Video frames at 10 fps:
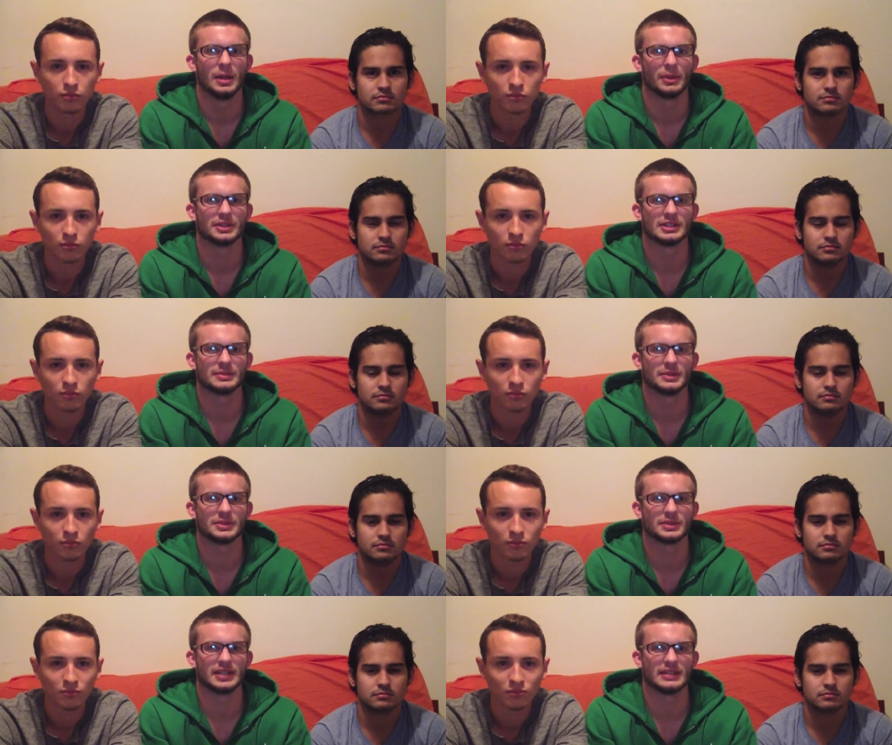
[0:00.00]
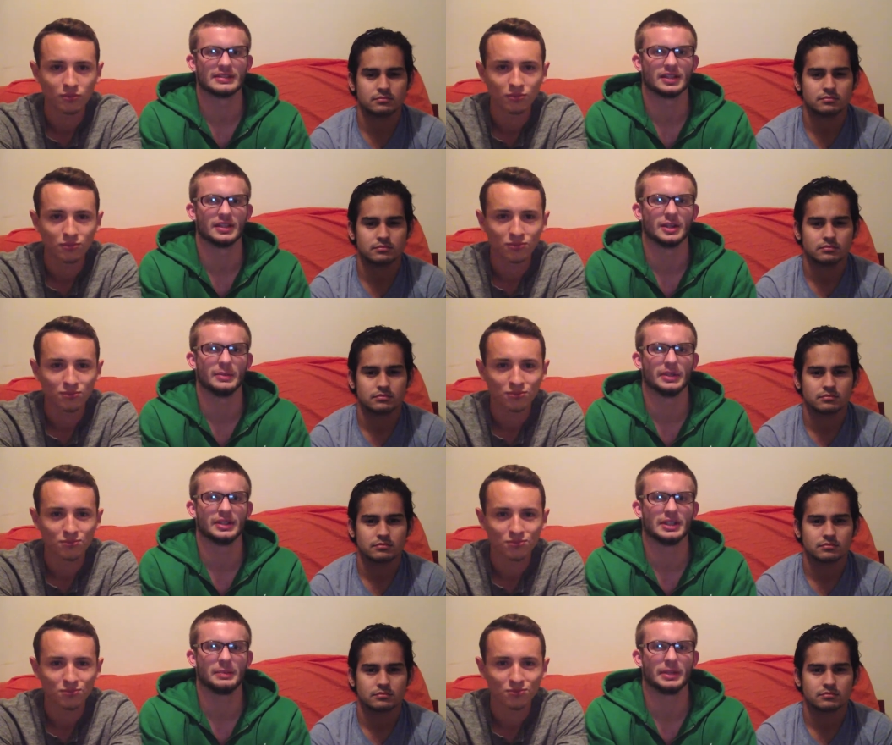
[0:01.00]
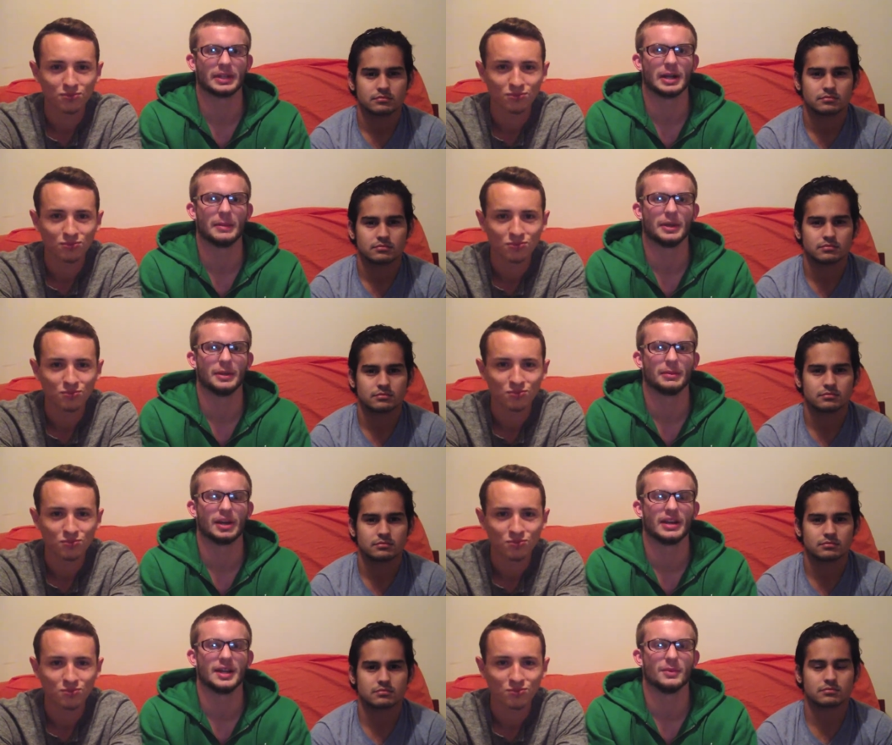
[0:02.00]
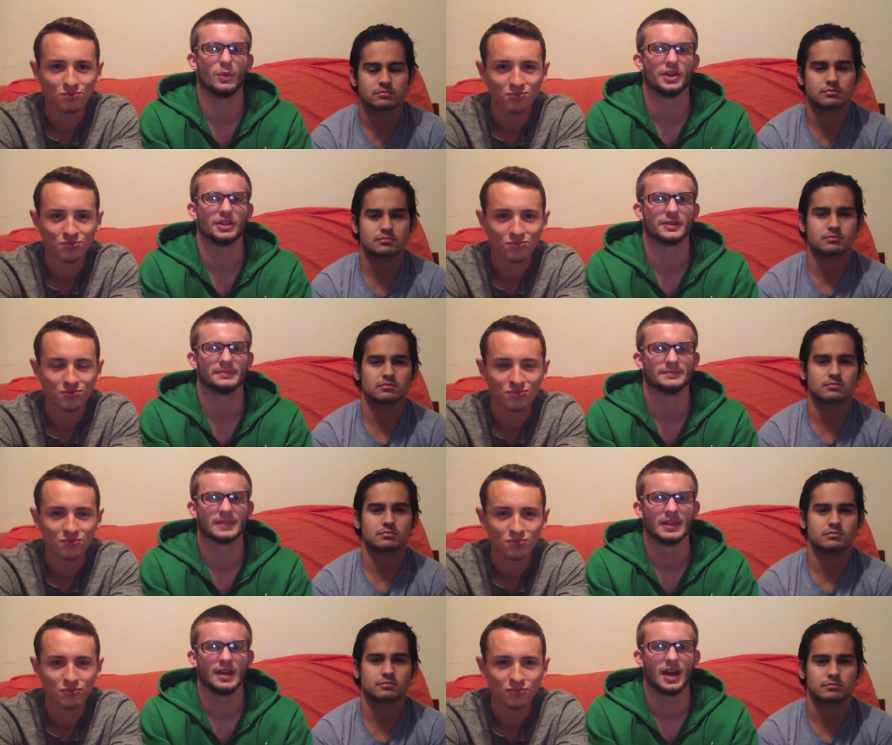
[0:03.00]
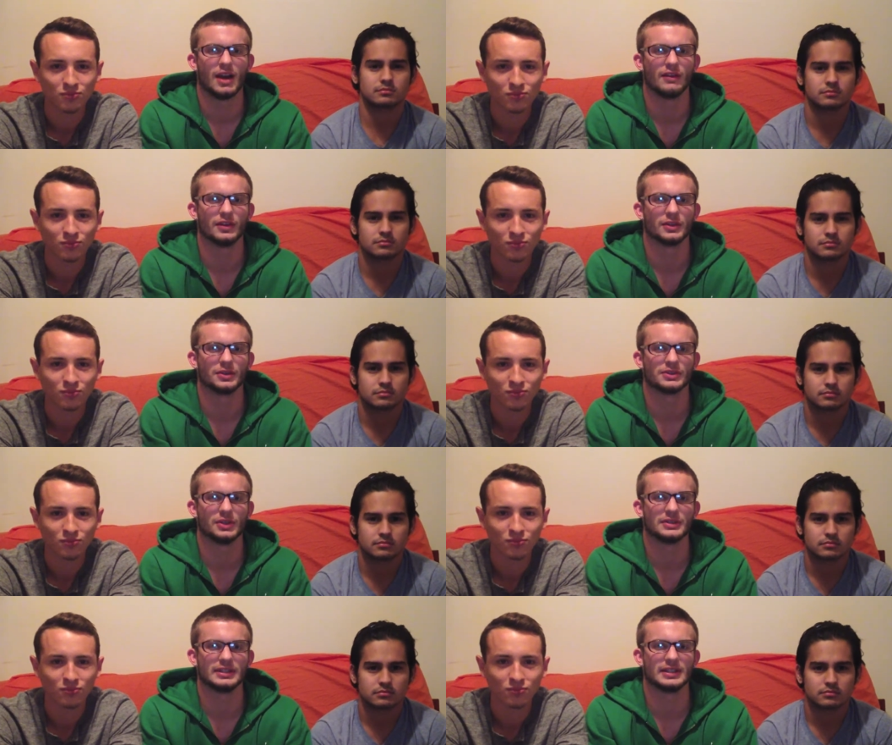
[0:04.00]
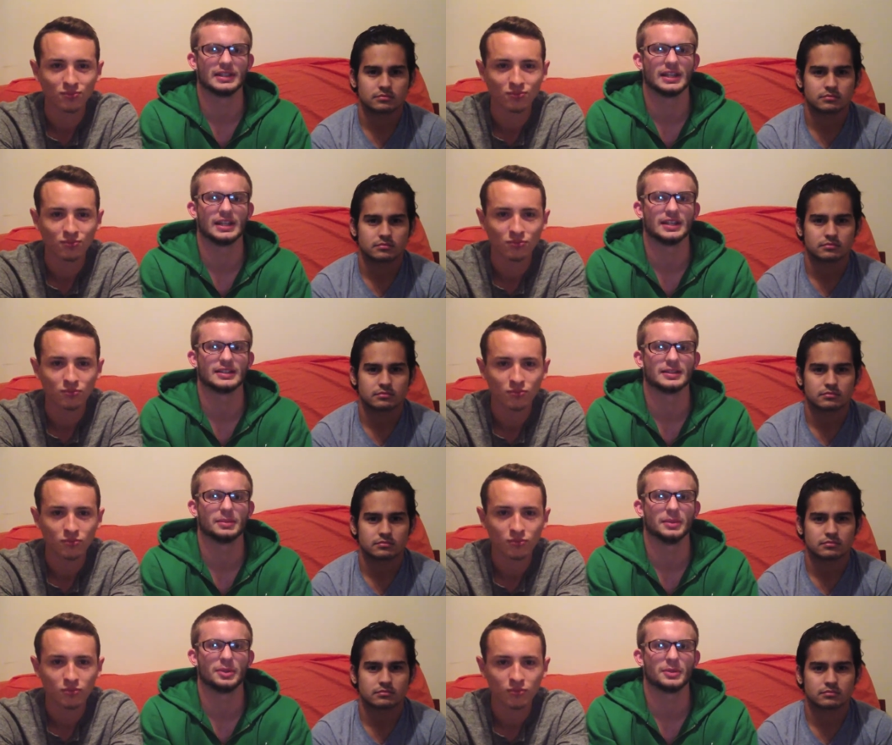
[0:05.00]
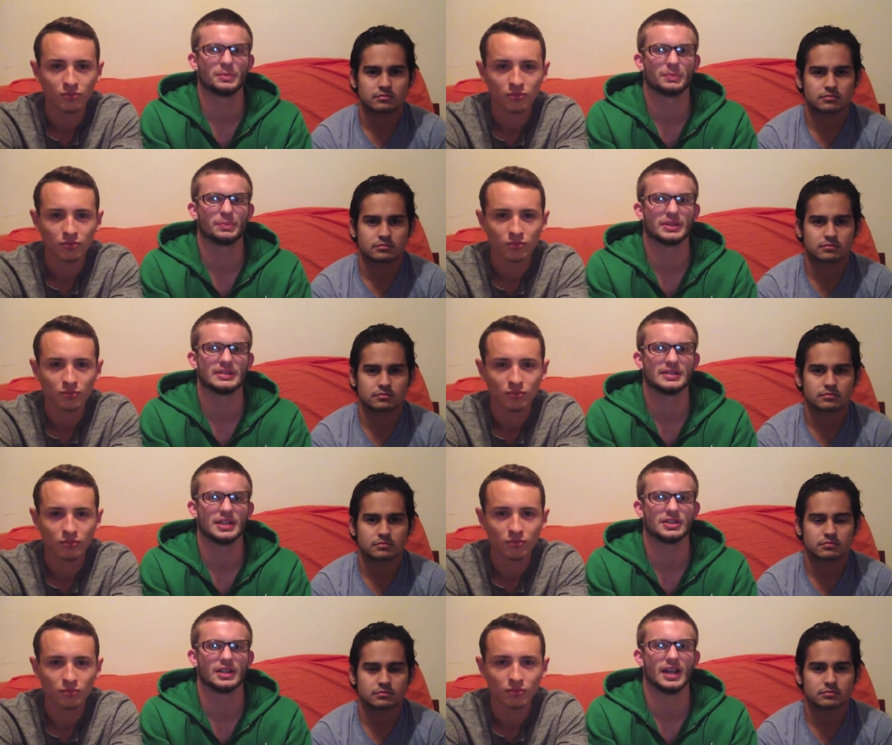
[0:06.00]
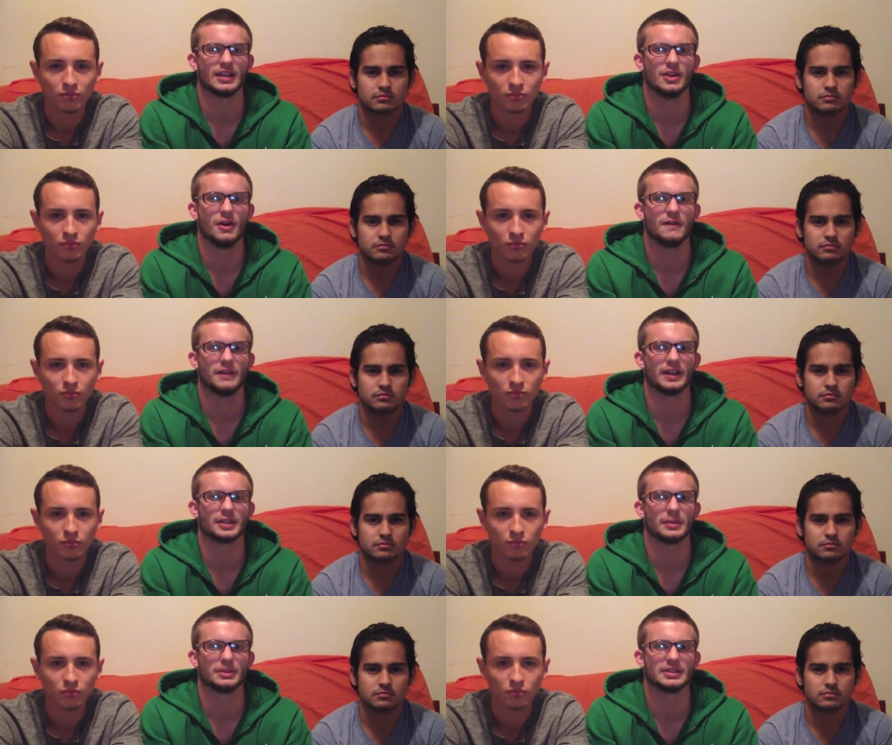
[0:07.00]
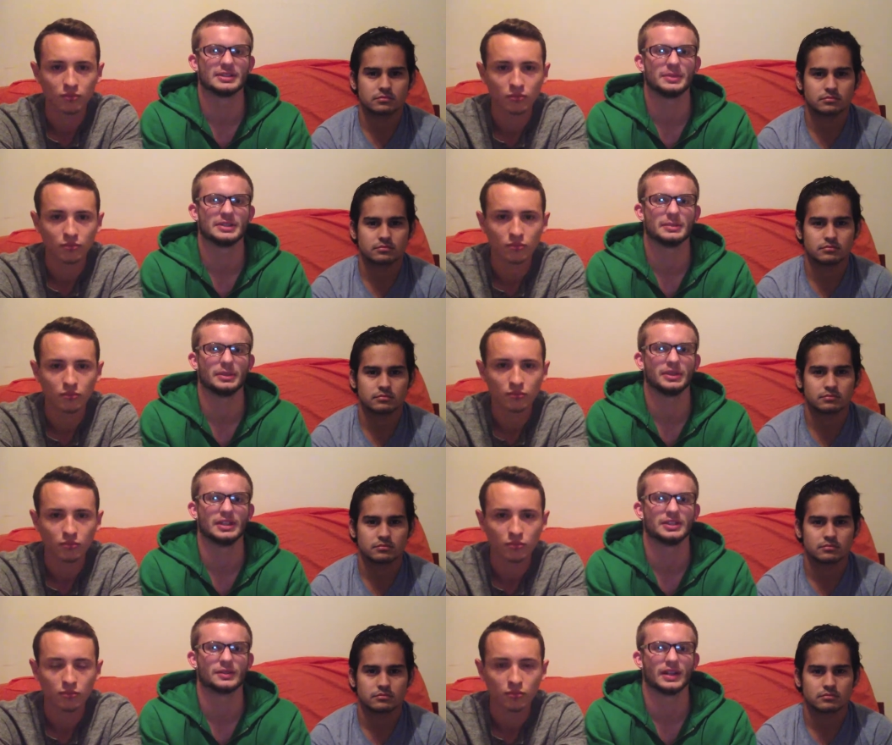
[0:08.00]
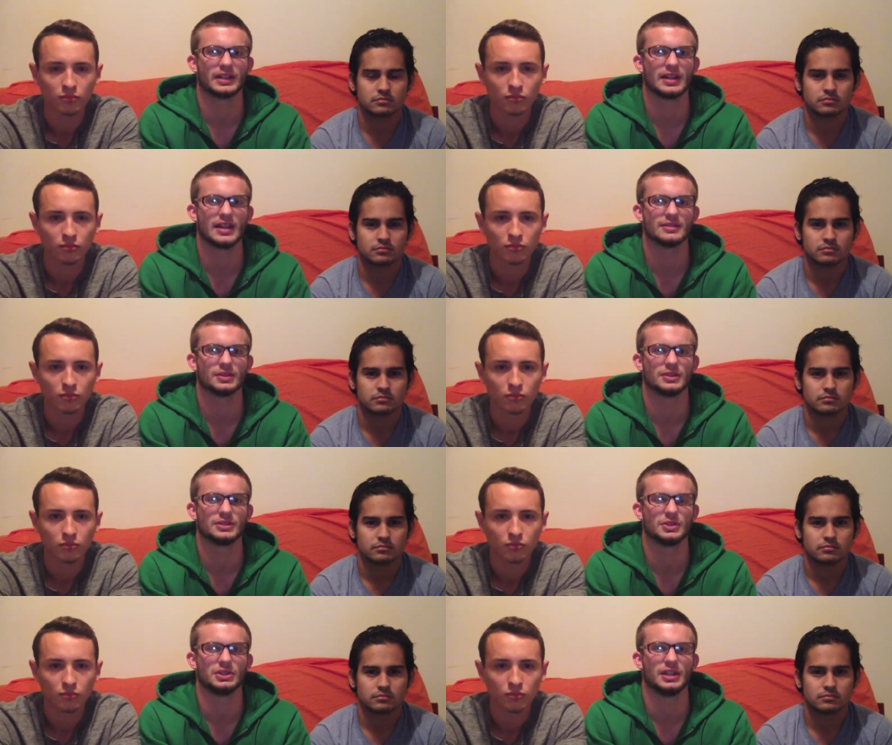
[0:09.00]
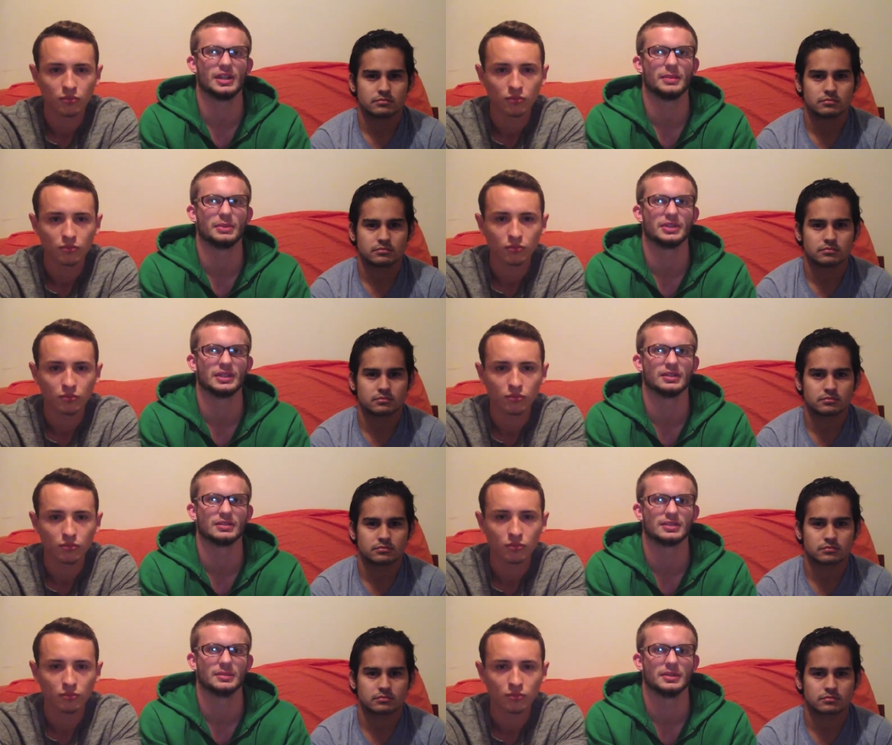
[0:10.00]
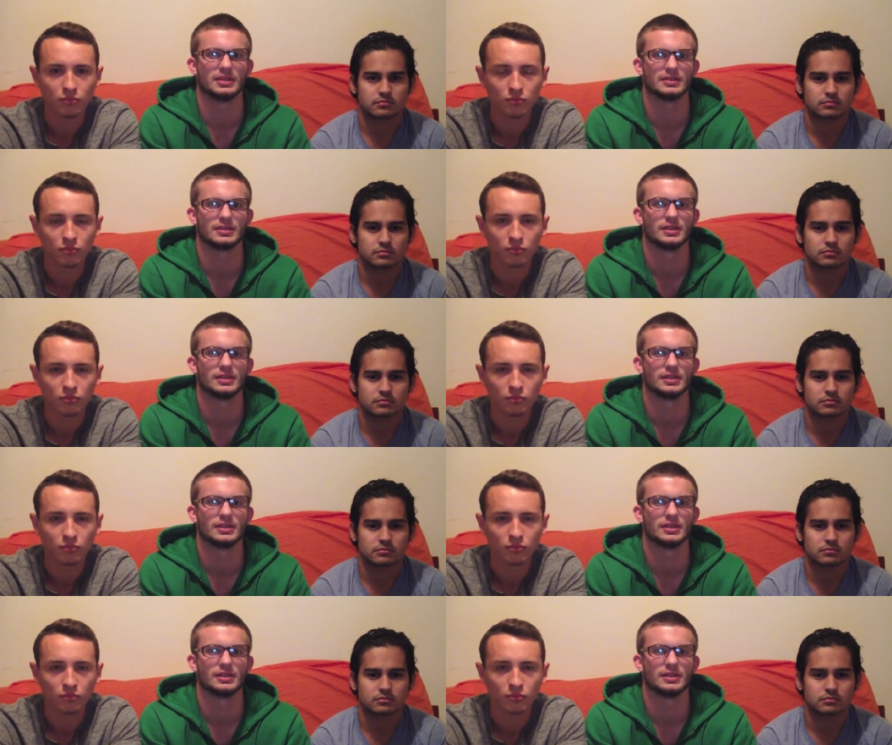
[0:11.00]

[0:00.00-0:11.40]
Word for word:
Speaker 1: Participants were tested on their ability to pick up on the brand name Wonder. However, the results indicated that subliminal presentation had no effect on participants' ability to recognize or associate a particular stimulus.